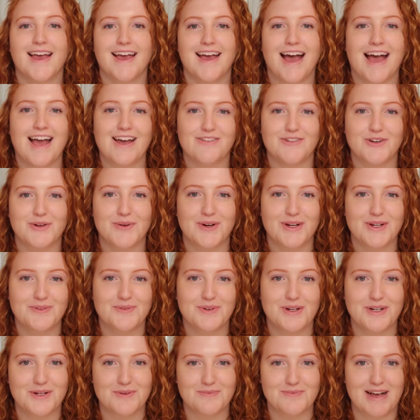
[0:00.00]
Hi everyone,
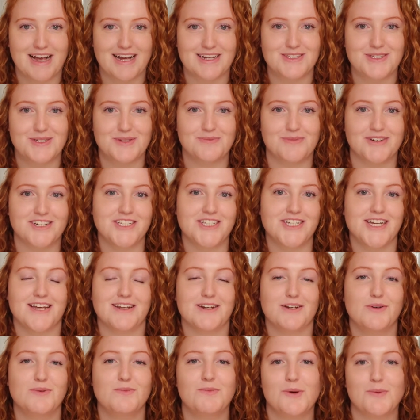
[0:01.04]
welcome back to my
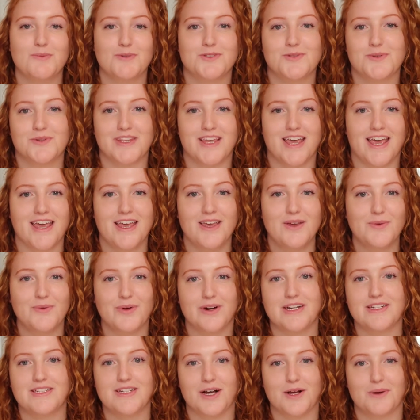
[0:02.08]
channel, Moments with Kate,
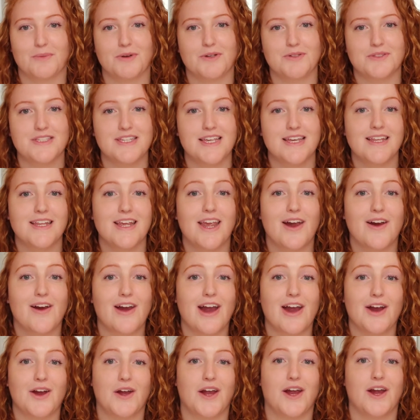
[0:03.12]
where I talk about skincare,
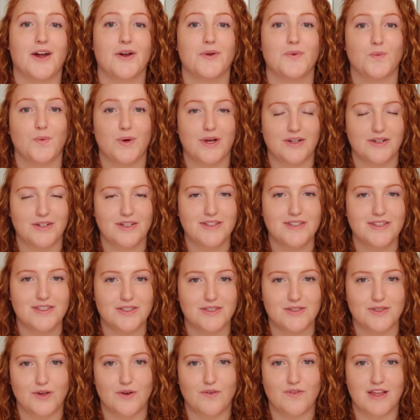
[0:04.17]
hair care, and wellness.
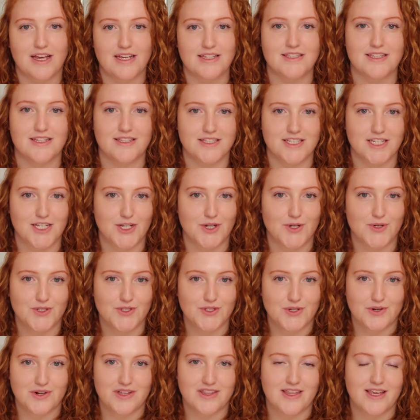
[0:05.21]
So if that sounds like your
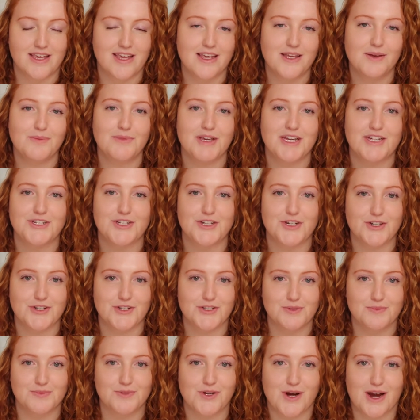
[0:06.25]
sort of thing, make sure you
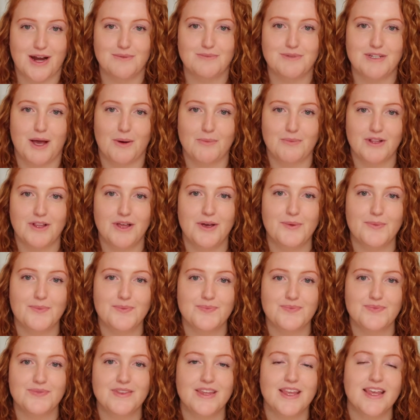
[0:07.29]
subscribe down below.
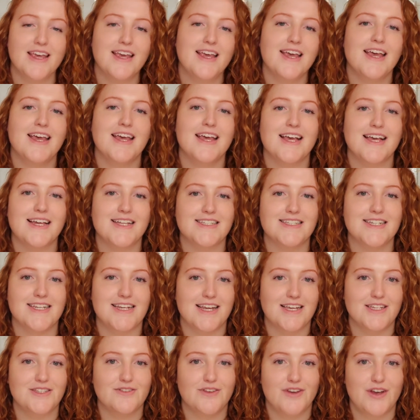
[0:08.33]
In
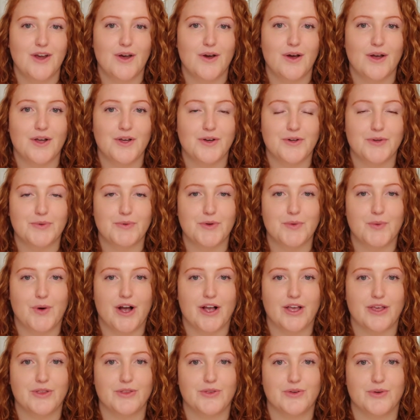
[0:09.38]
today's video, I'm going to be
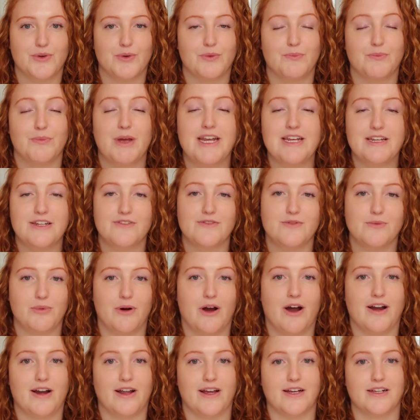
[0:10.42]
walking through many different
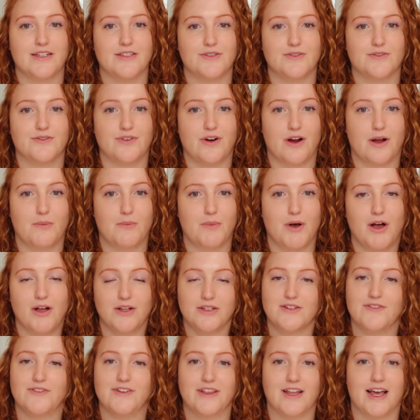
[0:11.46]
products from all
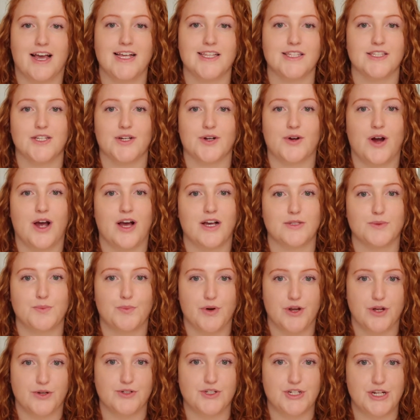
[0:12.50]
different lines across
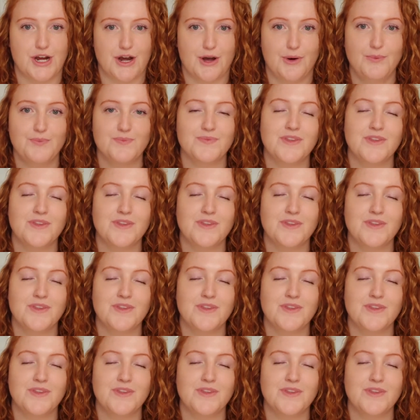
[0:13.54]
Briogeo,